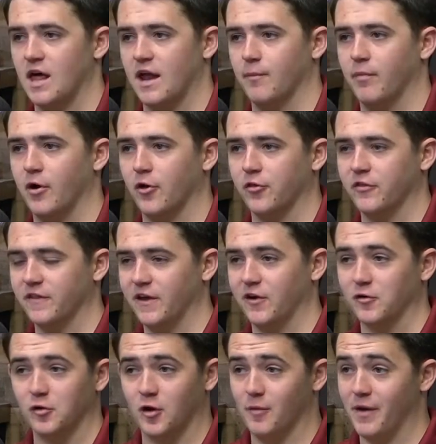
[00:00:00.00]
of balls in the
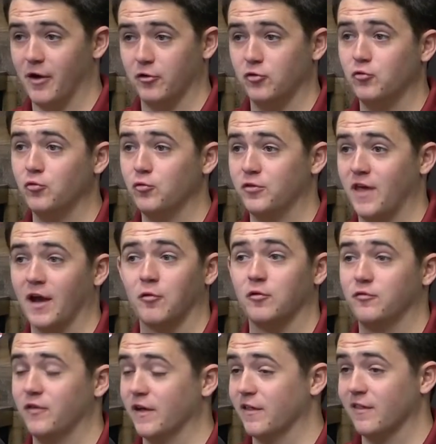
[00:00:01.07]
air about who Tech
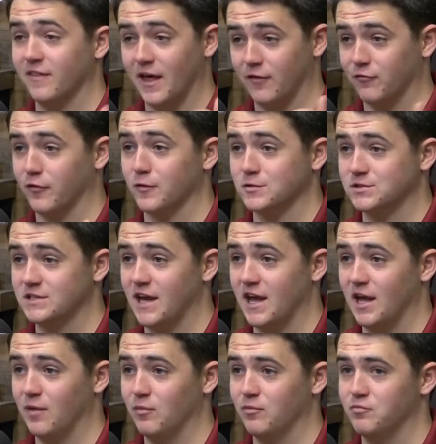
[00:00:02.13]
would face in that first
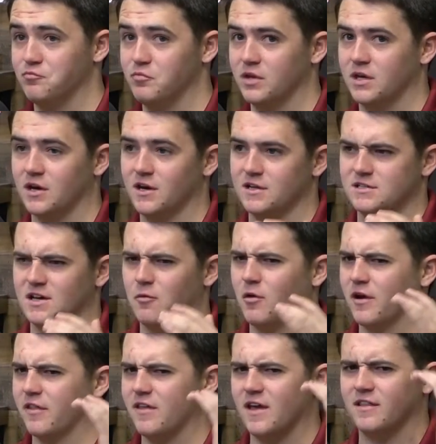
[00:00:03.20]
game, because I
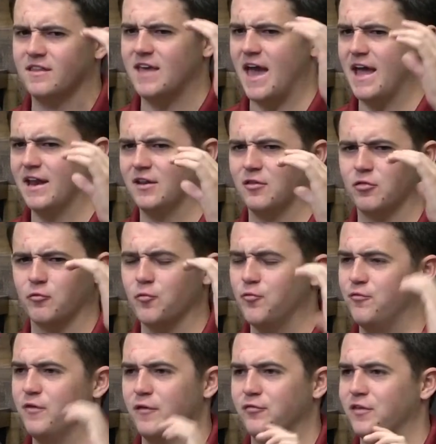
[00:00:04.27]
want to say 10 through
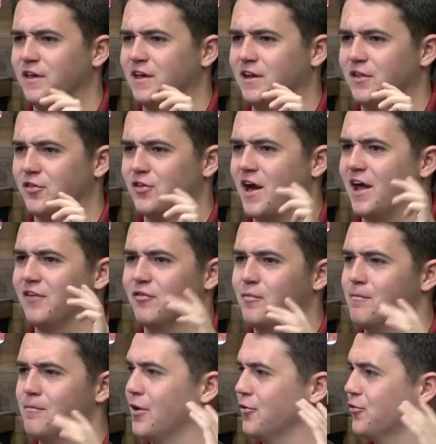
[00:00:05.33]
15 is kind of a
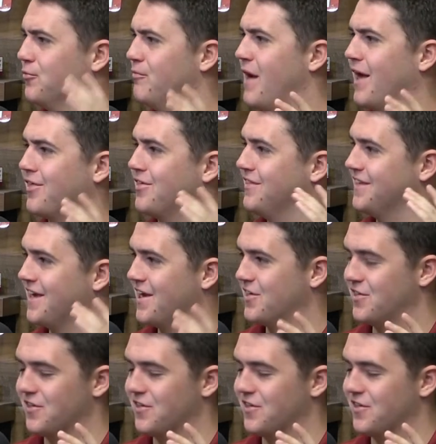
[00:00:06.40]
muddled mess in the ACC